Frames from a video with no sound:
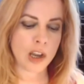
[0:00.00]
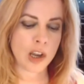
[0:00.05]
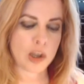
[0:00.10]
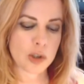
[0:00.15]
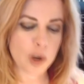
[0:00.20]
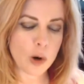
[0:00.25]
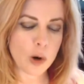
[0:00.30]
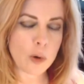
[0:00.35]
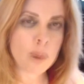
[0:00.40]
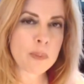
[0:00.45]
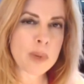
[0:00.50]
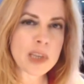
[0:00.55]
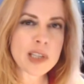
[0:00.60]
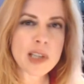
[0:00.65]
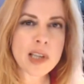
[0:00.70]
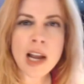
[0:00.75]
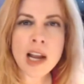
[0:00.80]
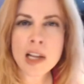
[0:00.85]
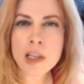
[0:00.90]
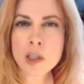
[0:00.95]
Okay, so
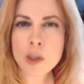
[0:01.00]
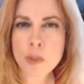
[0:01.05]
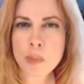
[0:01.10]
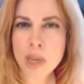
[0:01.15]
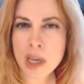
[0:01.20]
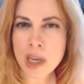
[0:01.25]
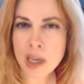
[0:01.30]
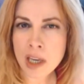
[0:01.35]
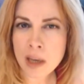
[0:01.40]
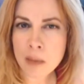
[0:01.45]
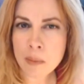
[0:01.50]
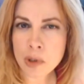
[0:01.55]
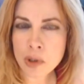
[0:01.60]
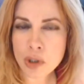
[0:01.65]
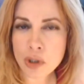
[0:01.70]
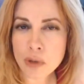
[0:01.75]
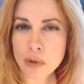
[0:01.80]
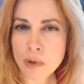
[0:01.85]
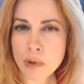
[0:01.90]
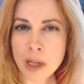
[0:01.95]
besides
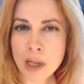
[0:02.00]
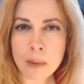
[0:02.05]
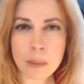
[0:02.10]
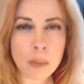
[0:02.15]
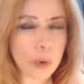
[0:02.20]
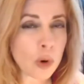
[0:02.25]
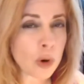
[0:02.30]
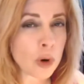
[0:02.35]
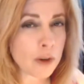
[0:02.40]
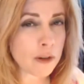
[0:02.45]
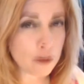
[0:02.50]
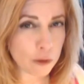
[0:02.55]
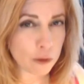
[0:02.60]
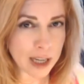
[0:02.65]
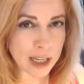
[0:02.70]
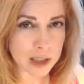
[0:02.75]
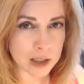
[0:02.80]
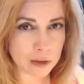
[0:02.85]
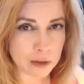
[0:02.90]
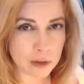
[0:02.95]
being able to run
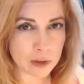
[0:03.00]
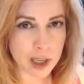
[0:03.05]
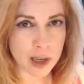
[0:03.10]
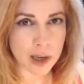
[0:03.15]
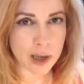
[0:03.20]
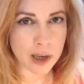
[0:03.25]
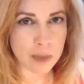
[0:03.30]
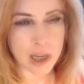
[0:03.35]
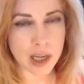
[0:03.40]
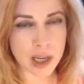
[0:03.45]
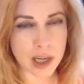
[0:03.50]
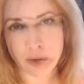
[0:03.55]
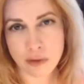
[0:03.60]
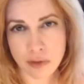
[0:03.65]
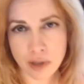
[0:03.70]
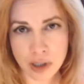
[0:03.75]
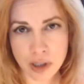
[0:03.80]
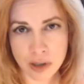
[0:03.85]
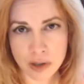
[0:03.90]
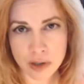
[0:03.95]
more effective
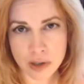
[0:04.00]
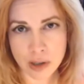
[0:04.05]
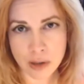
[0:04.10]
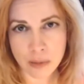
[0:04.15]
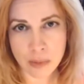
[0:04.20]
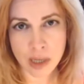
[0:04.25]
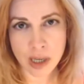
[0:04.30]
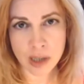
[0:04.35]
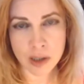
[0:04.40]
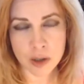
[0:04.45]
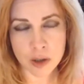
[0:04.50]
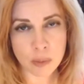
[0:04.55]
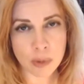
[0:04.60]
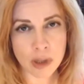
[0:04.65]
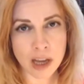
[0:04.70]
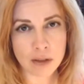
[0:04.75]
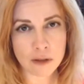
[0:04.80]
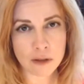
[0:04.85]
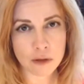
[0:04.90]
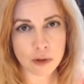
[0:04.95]
campaigns if they're using the
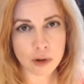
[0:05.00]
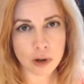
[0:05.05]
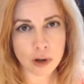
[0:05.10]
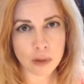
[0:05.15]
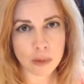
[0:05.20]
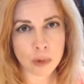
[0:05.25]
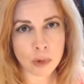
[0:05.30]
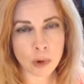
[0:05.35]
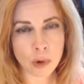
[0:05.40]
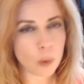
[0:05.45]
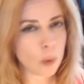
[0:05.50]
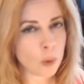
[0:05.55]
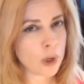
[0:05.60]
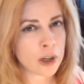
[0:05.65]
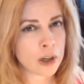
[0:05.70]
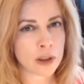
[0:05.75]
managed platform,